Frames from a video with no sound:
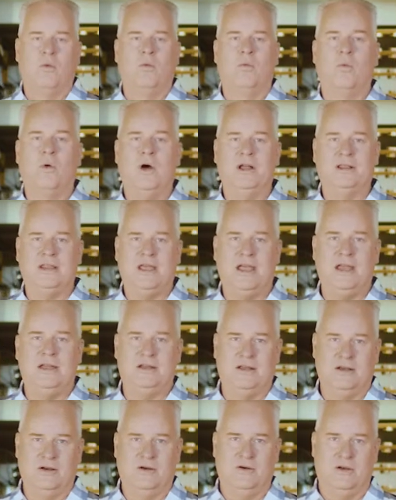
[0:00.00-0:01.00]
What they
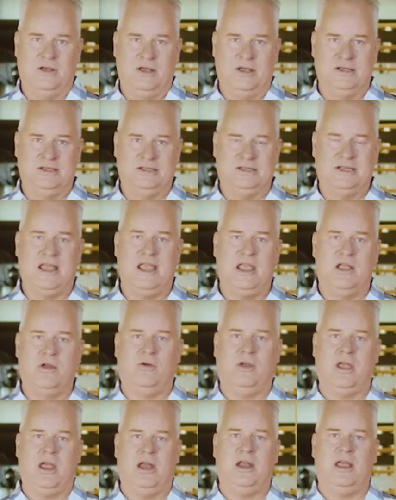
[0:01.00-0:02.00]
do is they
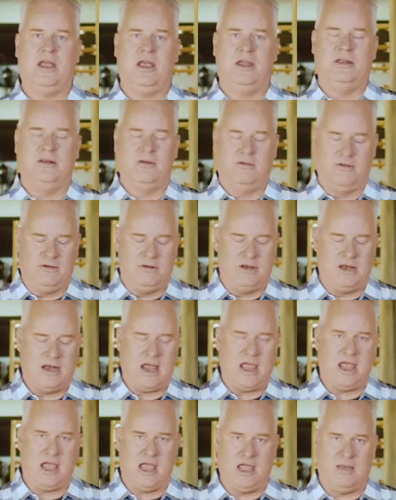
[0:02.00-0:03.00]
create a
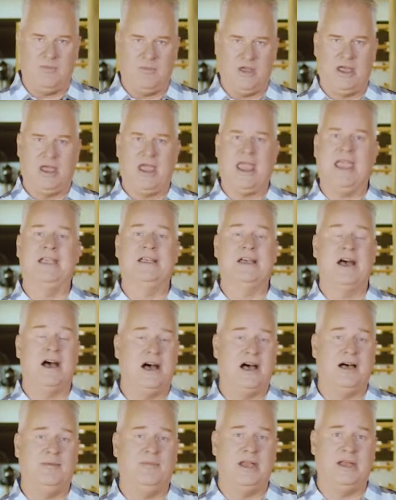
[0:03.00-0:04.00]
name, a
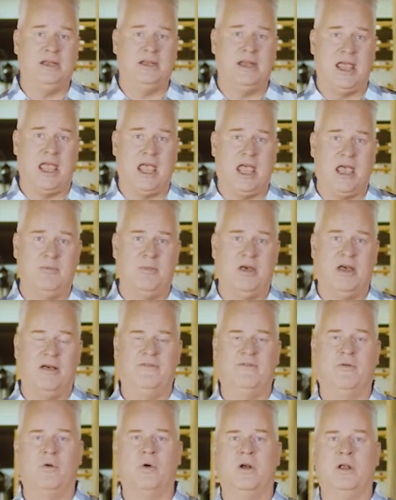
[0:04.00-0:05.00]
common name
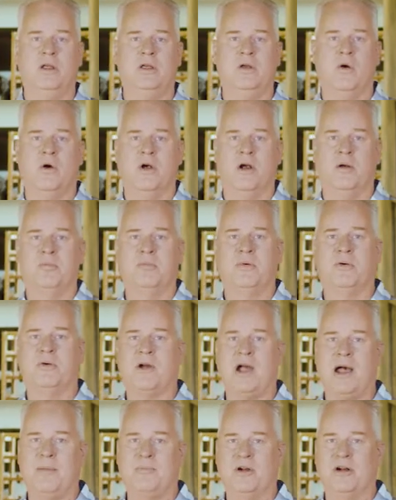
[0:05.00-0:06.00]
for your
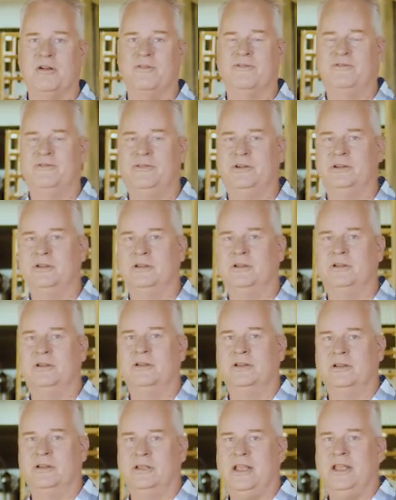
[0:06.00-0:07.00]
proper full
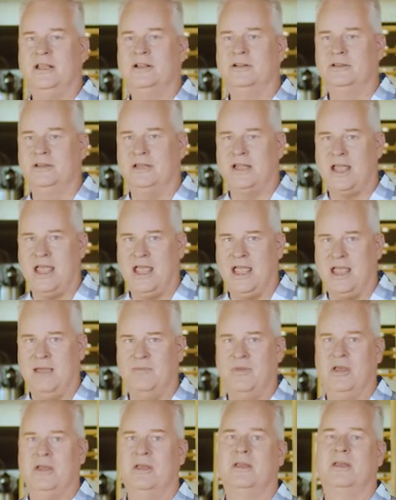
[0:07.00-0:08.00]
legal
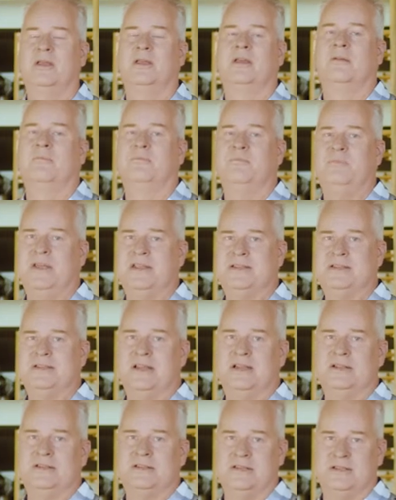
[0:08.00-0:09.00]
name
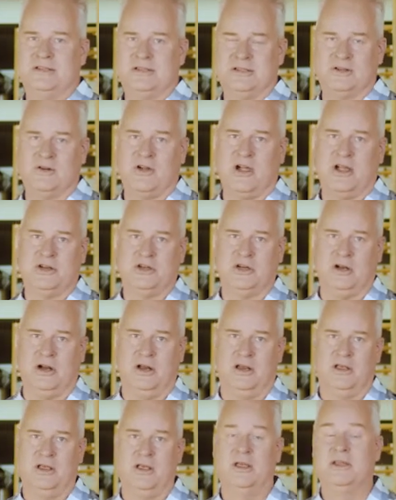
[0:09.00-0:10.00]
business structure.
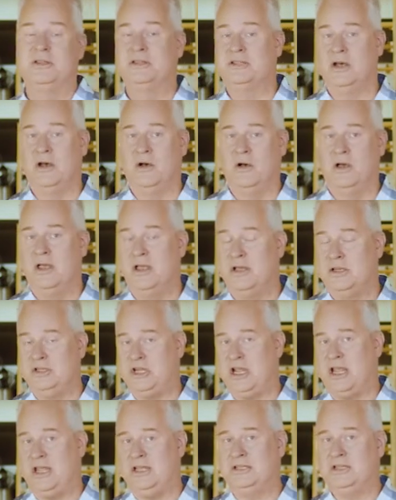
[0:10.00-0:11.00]
So
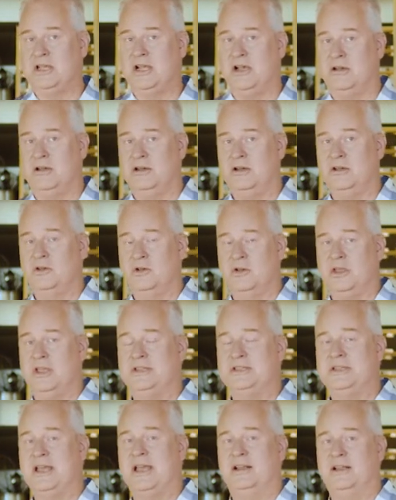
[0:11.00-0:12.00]
Jay's
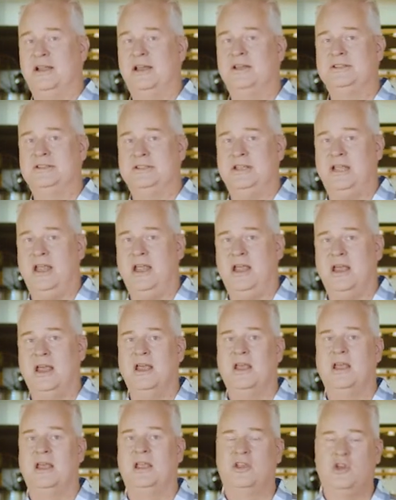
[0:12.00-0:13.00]
Cookies LLC
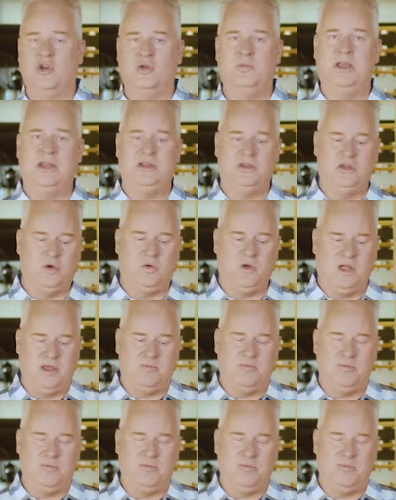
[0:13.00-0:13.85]
could be doing